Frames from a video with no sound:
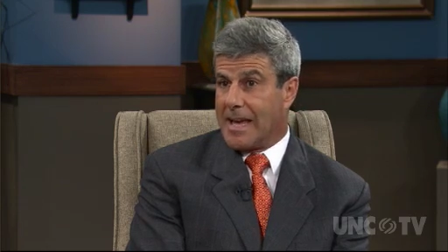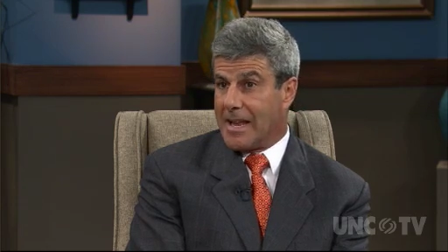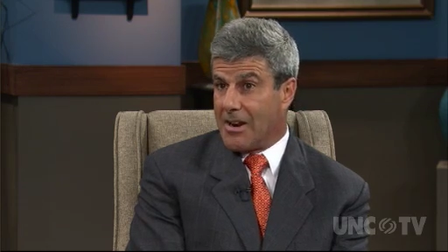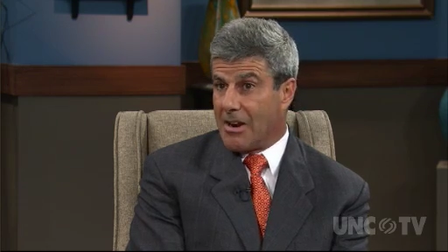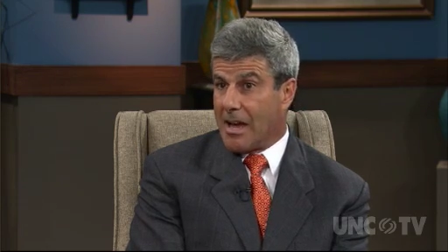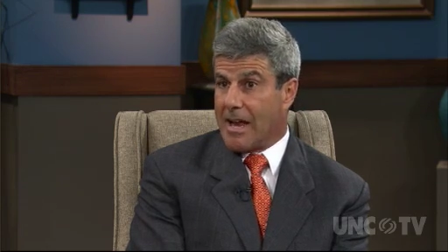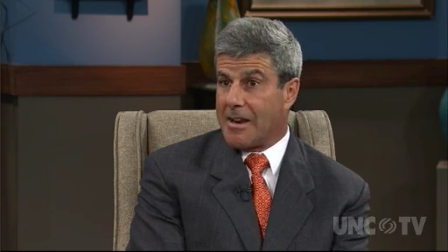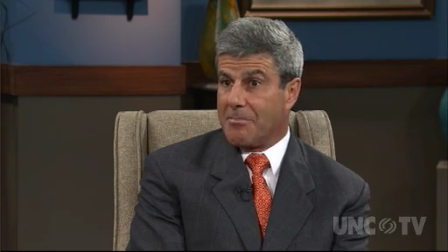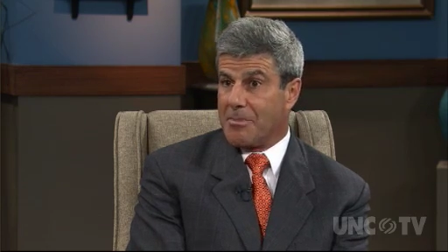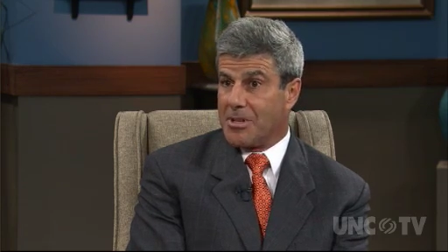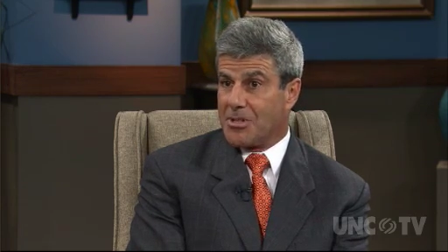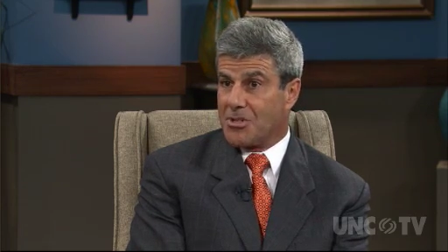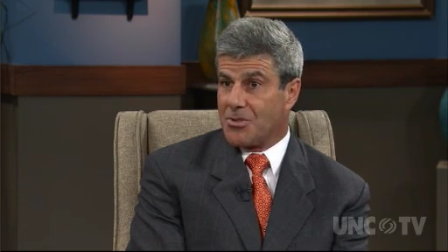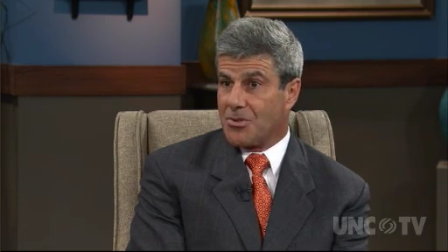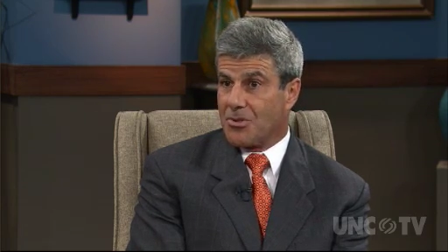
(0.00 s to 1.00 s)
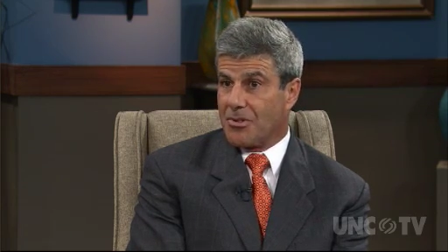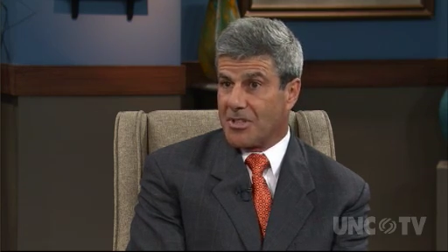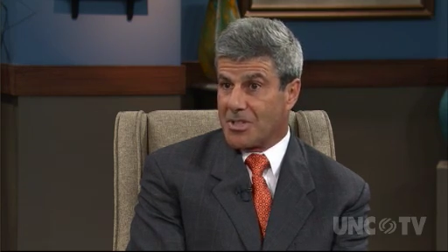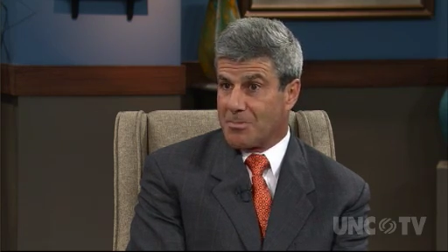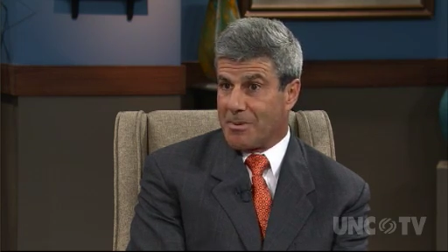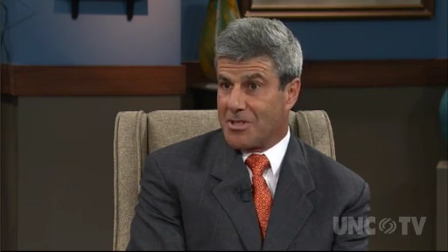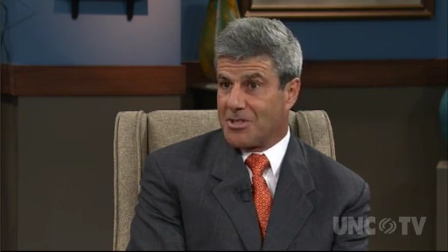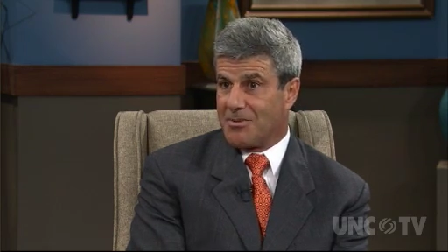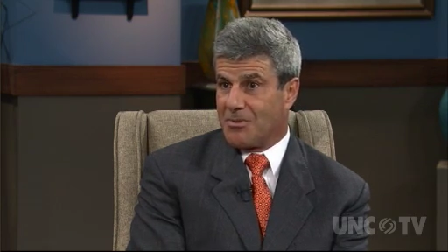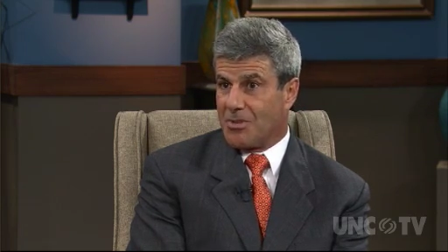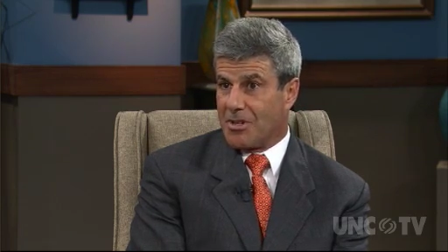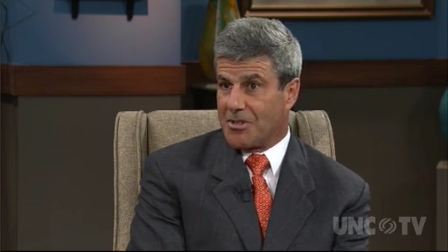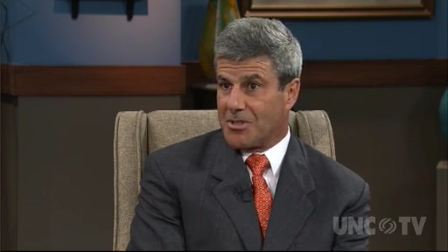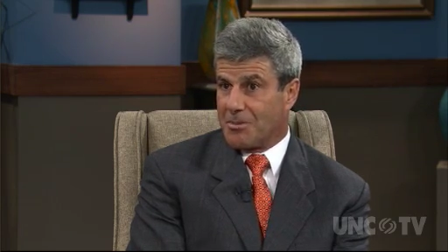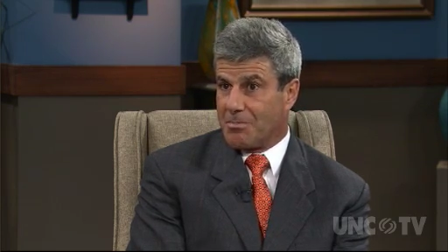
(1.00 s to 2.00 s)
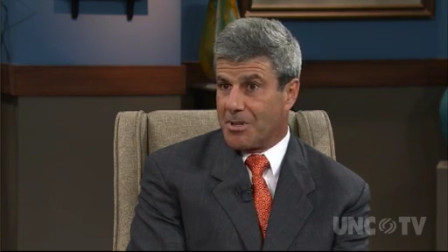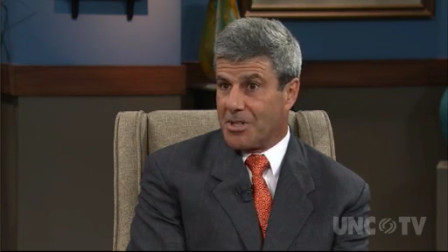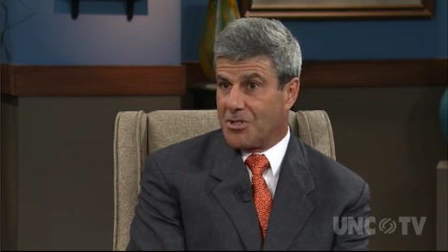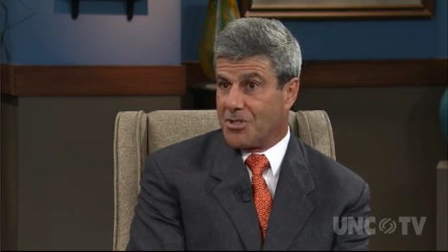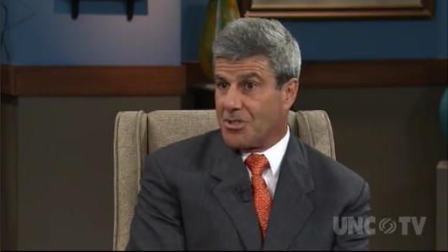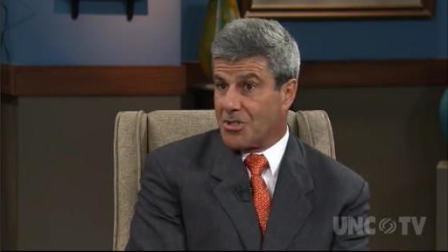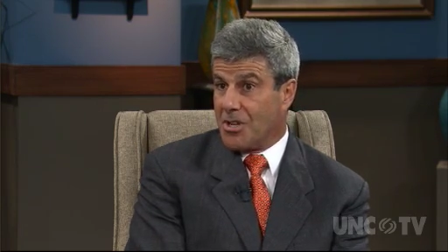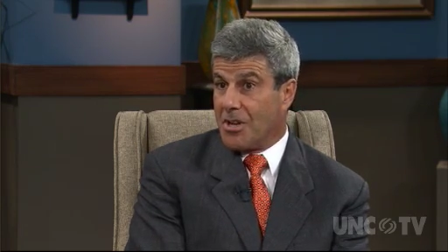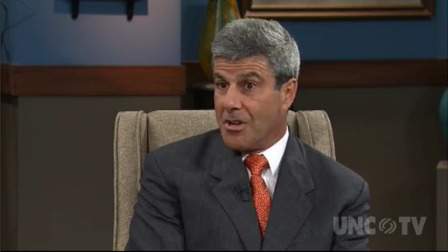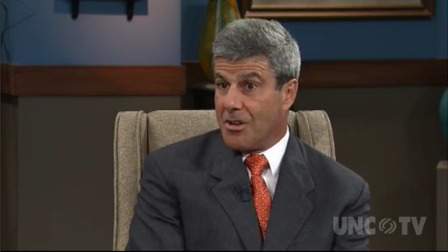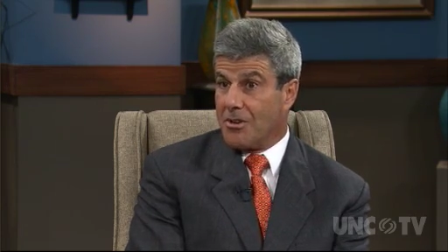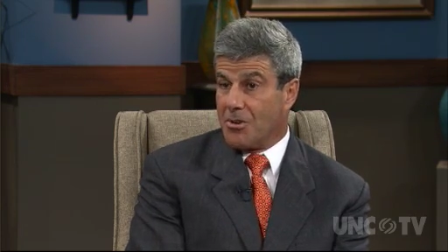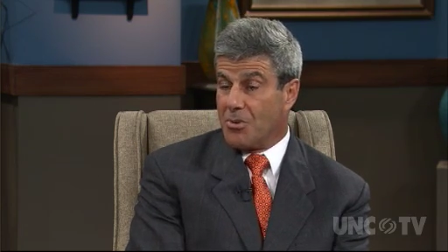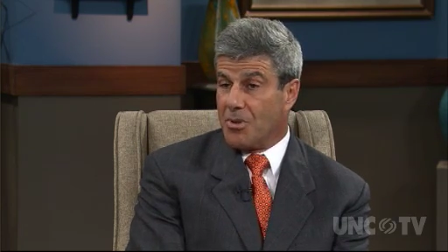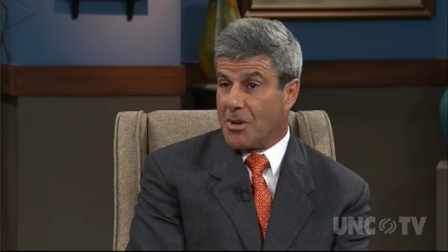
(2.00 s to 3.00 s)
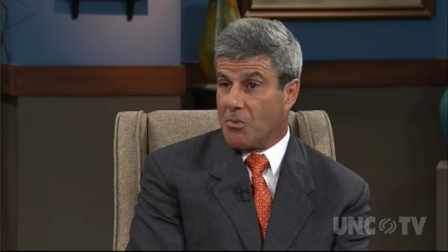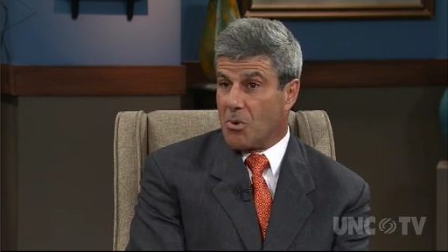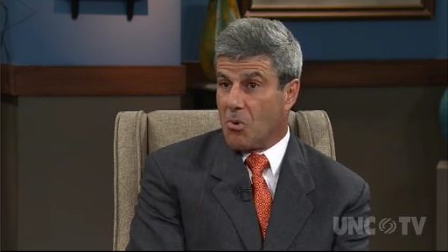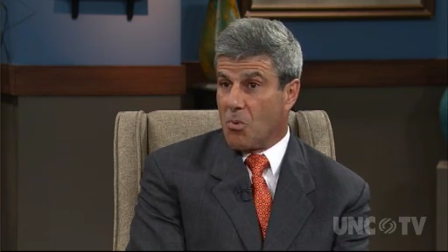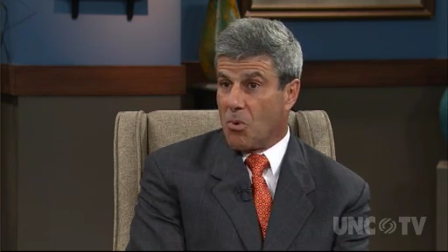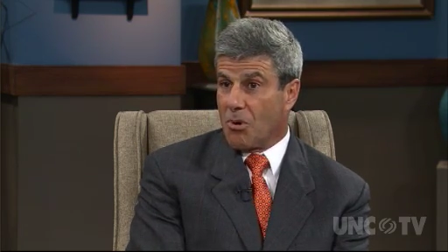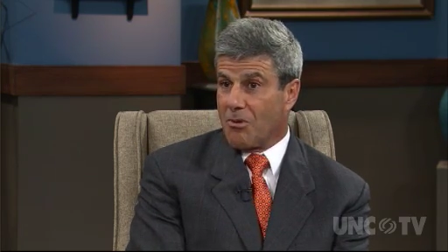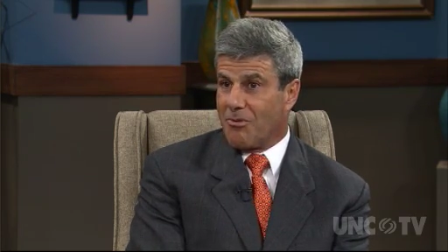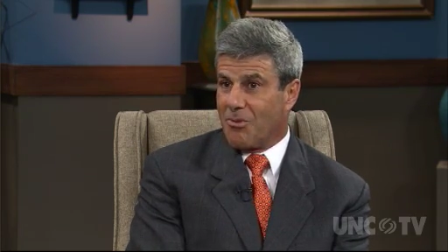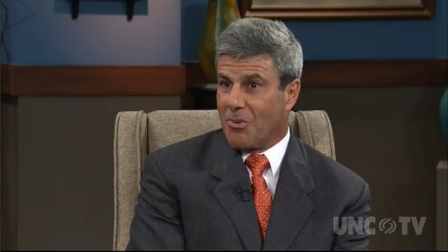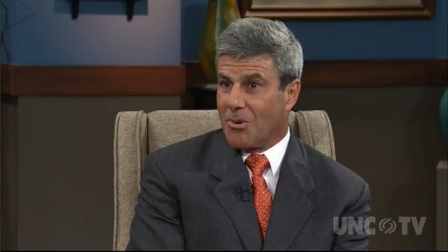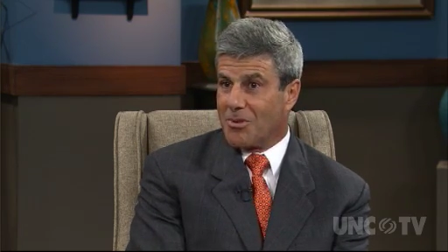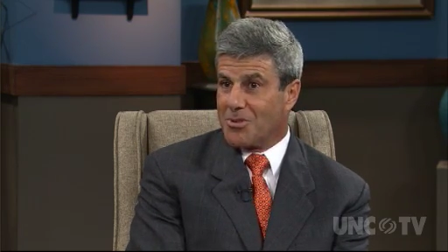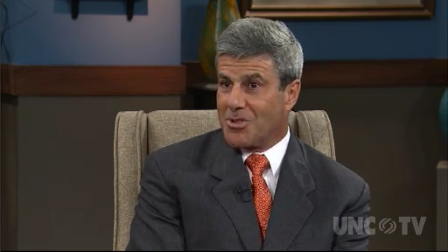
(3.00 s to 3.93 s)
and not administer expensive drugs to patients who they won't work for.